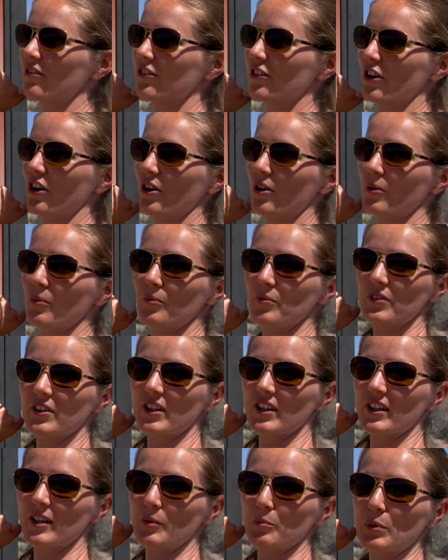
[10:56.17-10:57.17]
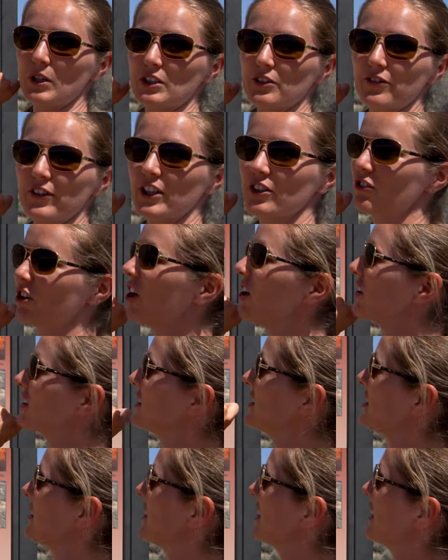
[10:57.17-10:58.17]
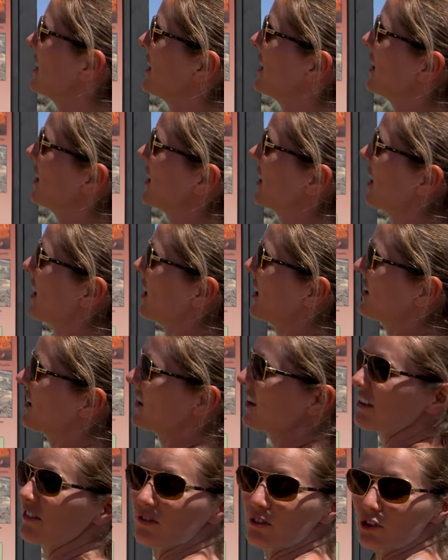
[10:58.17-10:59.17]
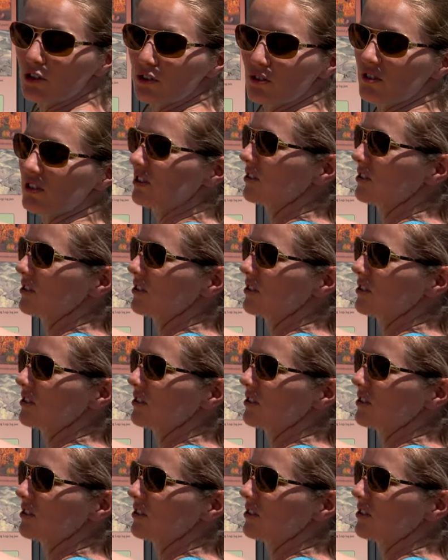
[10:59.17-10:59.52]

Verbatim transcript: from the petrified rocks. And then we'll do